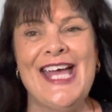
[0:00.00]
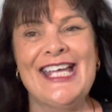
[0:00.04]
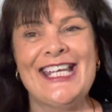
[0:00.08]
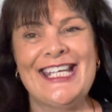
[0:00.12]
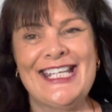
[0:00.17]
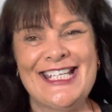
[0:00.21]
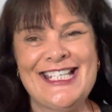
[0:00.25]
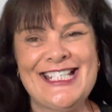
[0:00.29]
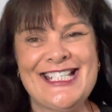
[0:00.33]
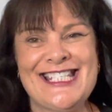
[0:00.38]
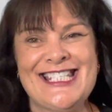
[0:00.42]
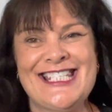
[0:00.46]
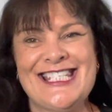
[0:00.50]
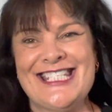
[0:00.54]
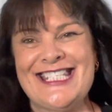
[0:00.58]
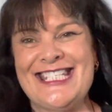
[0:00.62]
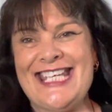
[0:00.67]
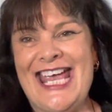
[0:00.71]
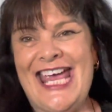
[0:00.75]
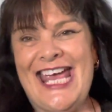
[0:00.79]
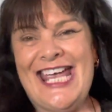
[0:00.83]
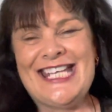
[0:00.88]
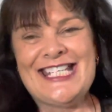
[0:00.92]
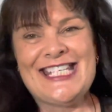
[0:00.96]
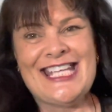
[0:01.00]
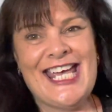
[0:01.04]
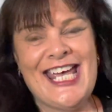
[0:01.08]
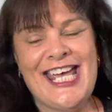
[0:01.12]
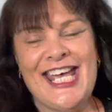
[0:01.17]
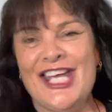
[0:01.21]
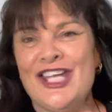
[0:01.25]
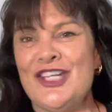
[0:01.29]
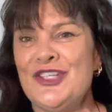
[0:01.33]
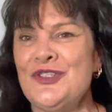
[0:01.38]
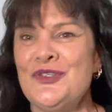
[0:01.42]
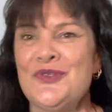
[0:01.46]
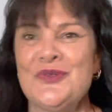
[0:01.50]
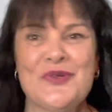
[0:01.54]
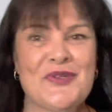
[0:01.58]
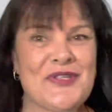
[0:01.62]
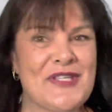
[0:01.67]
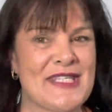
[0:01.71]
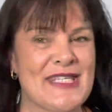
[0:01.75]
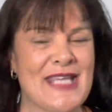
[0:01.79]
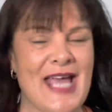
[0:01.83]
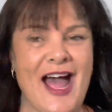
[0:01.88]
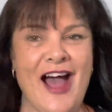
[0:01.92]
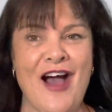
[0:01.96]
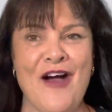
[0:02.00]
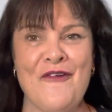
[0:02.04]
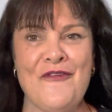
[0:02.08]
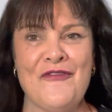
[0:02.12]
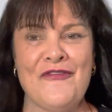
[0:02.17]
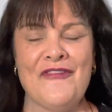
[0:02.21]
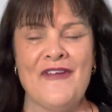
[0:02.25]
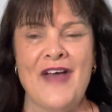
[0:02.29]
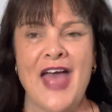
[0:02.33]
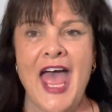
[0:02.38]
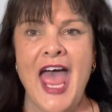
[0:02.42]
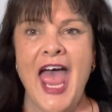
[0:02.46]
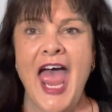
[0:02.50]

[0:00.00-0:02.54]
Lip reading: can stand in yourself